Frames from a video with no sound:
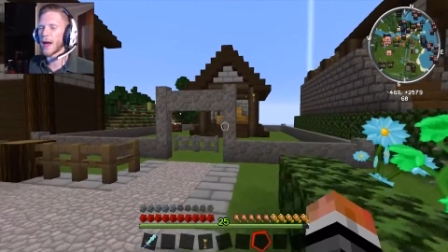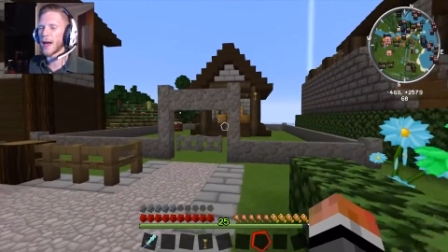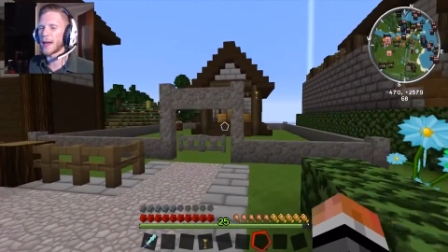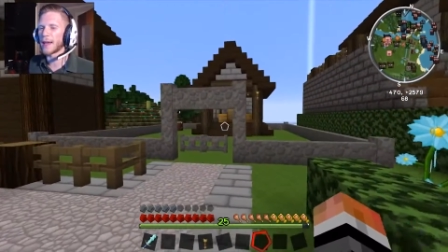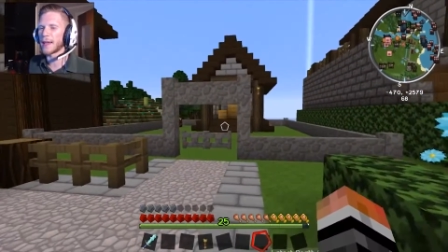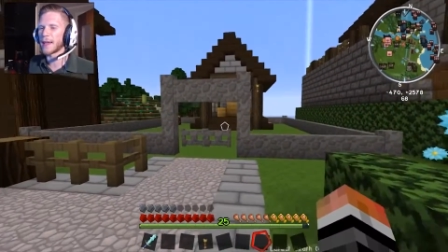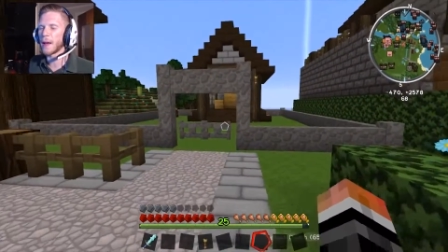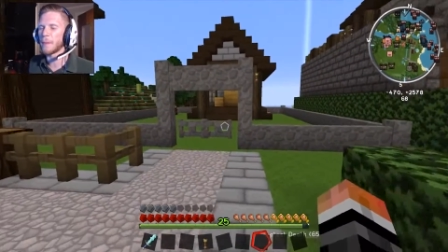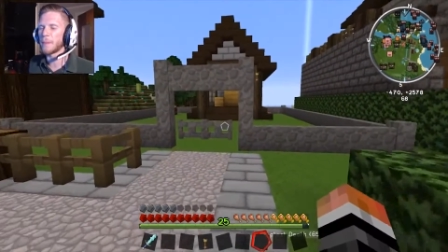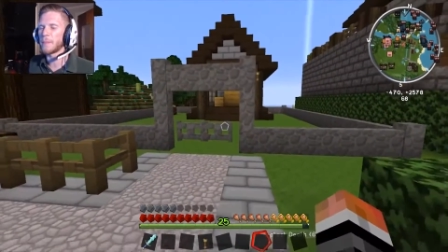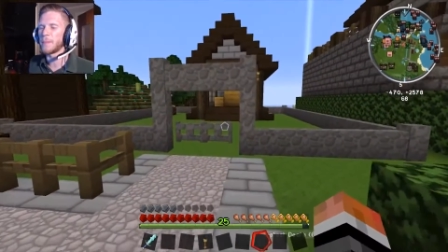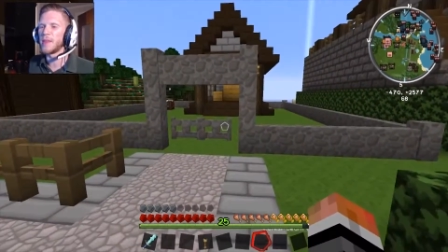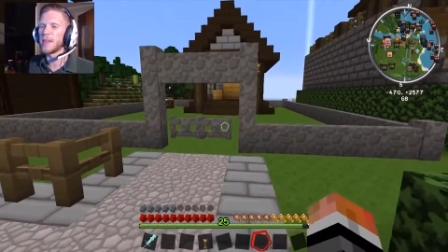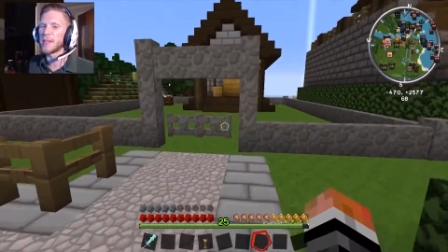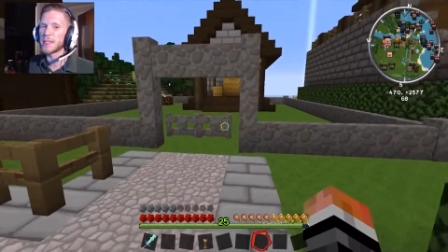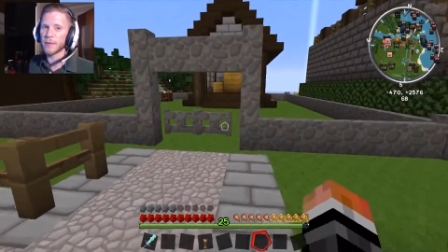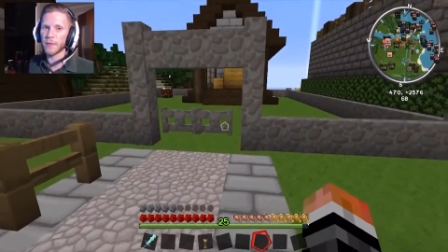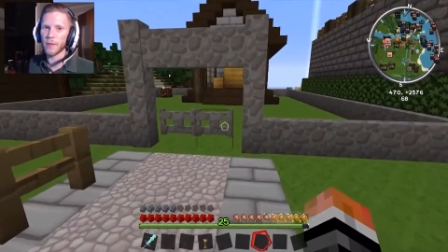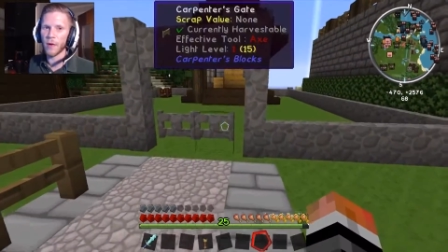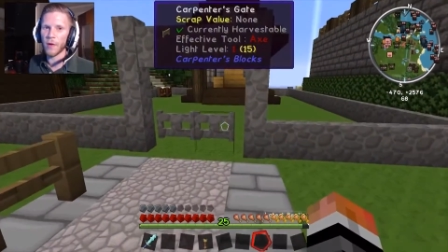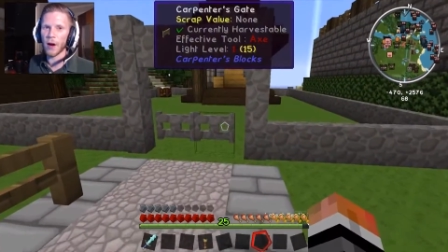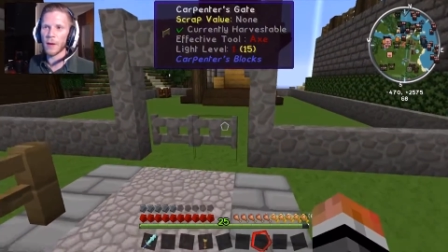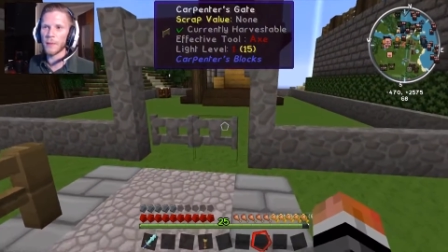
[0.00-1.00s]
I kept this
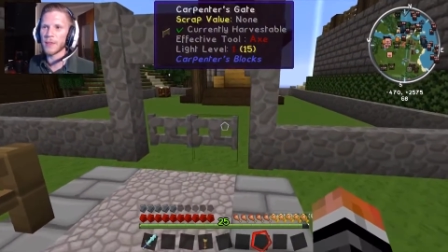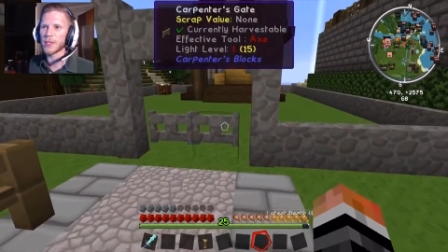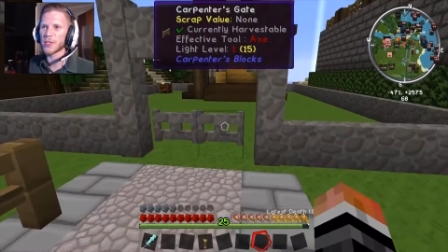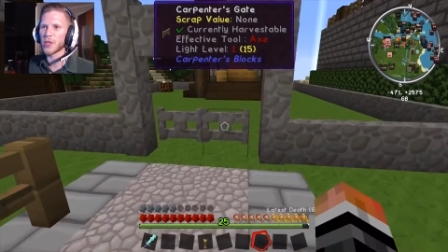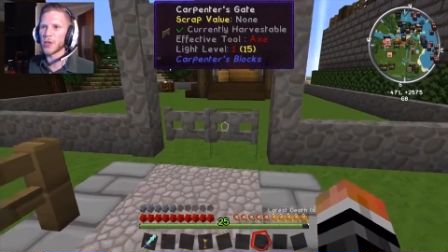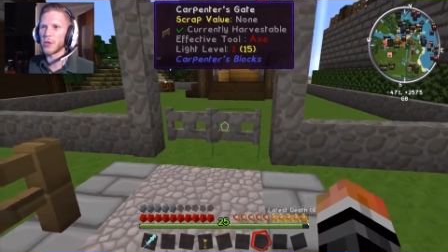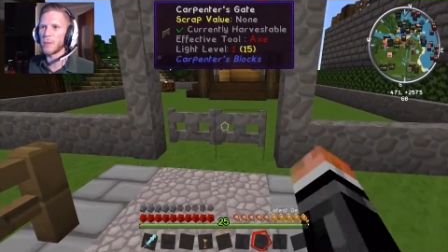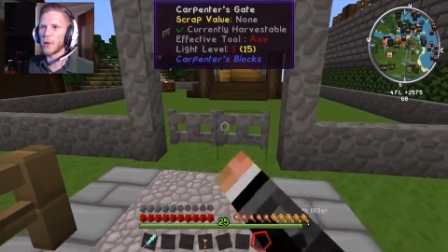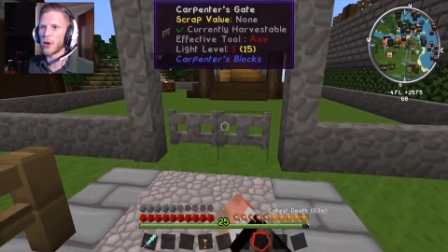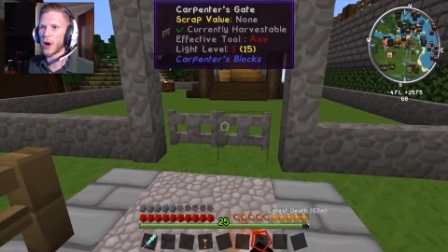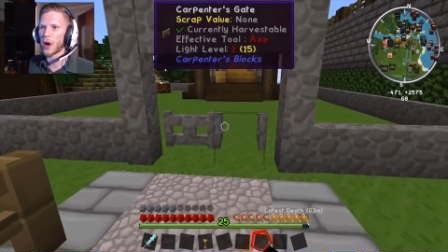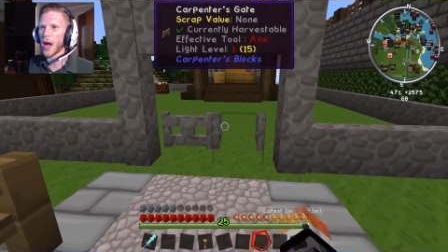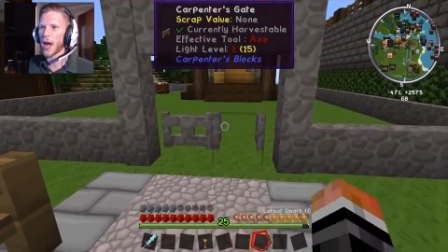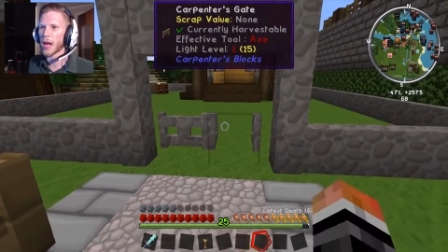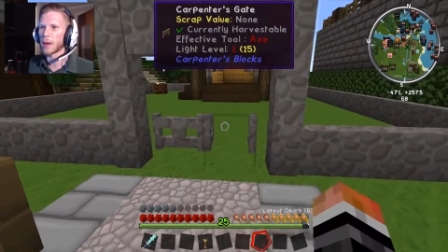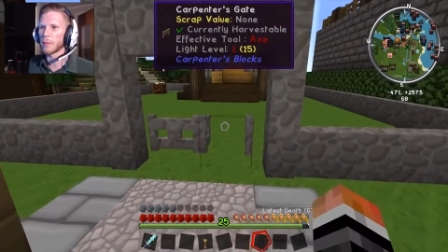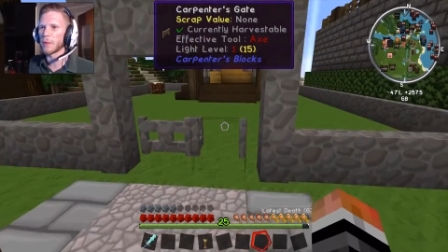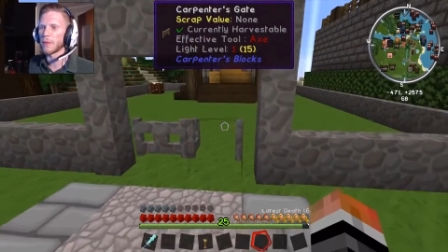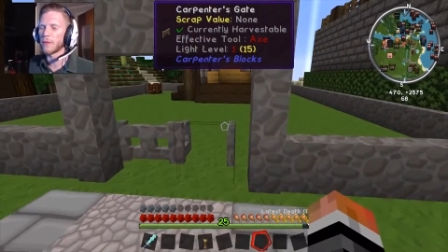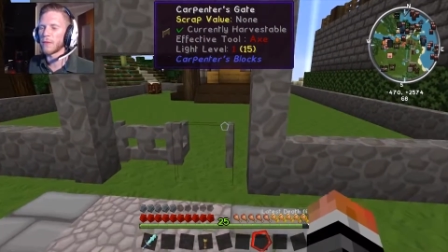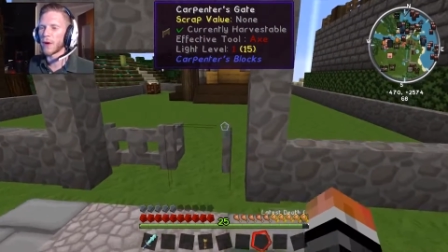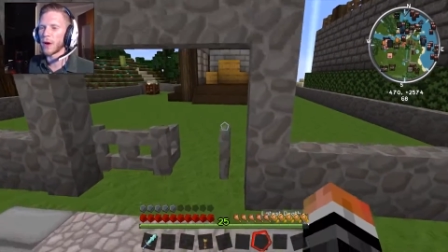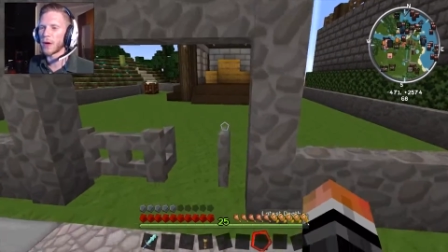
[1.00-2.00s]
farm. This is going to be our
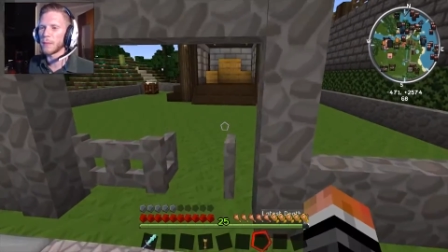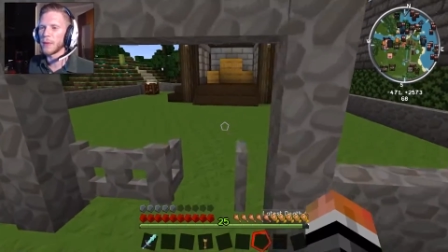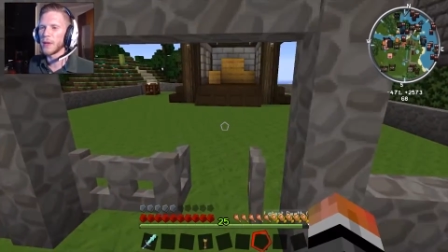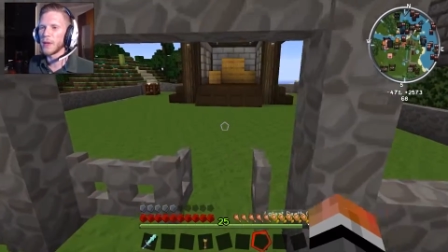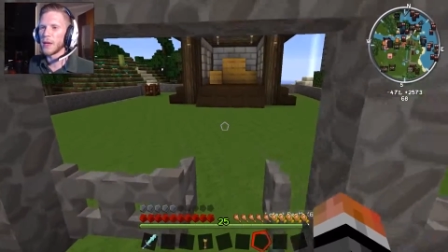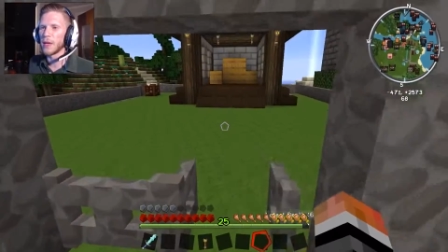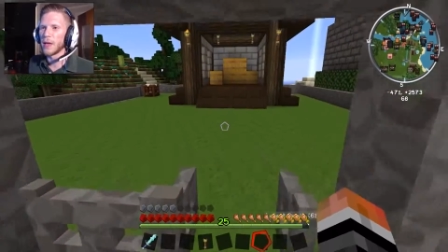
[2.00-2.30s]
animal farm.